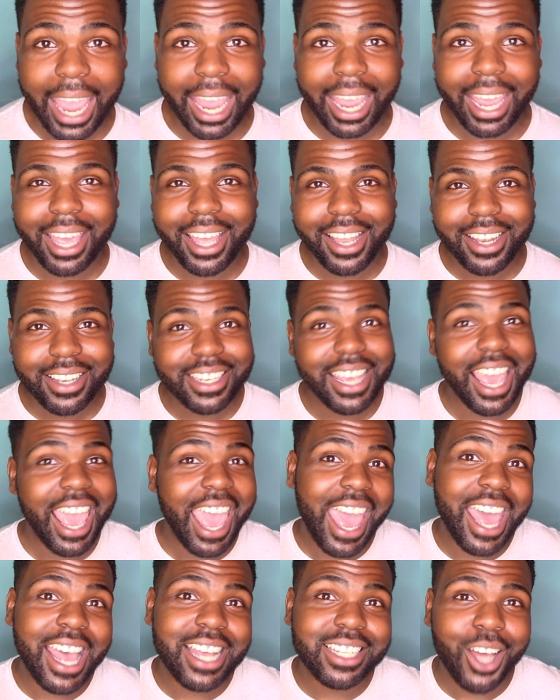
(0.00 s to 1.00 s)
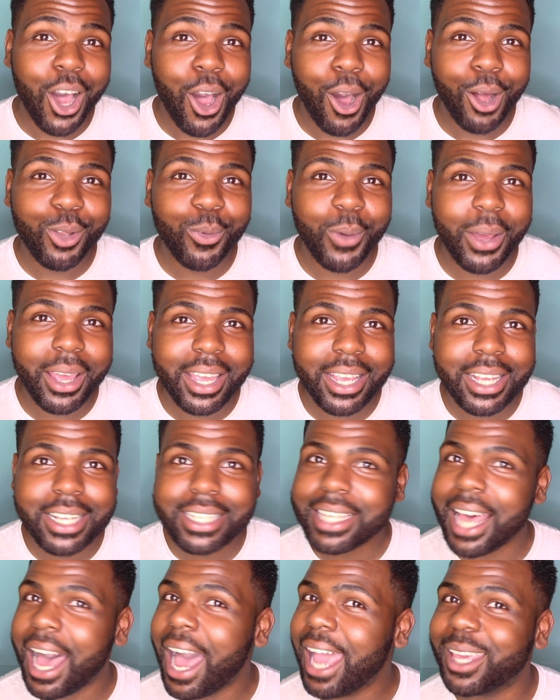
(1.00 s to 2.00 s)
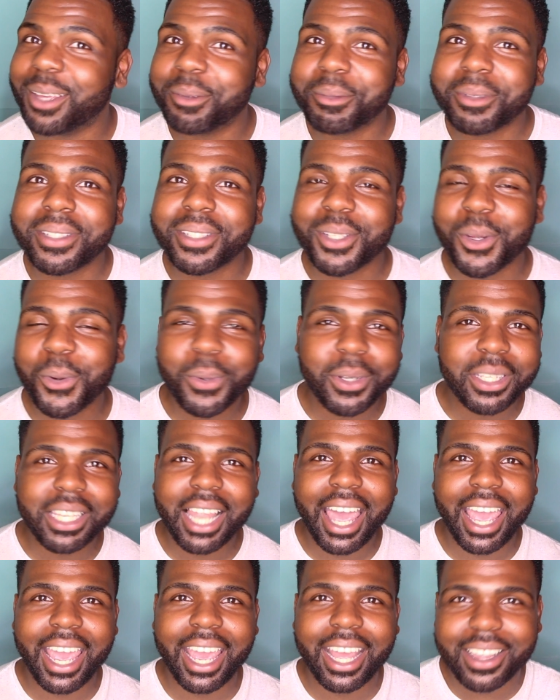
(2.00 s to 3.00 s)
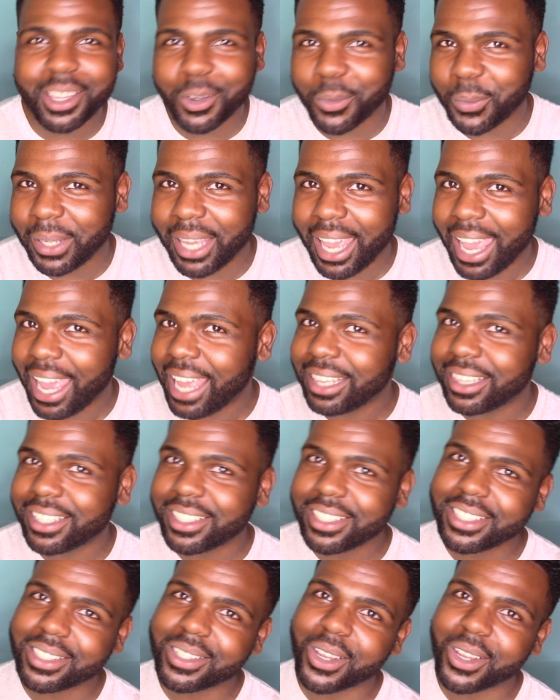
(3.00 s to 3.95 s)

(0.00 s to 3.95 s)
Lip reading: And as always, I am so glad that we had this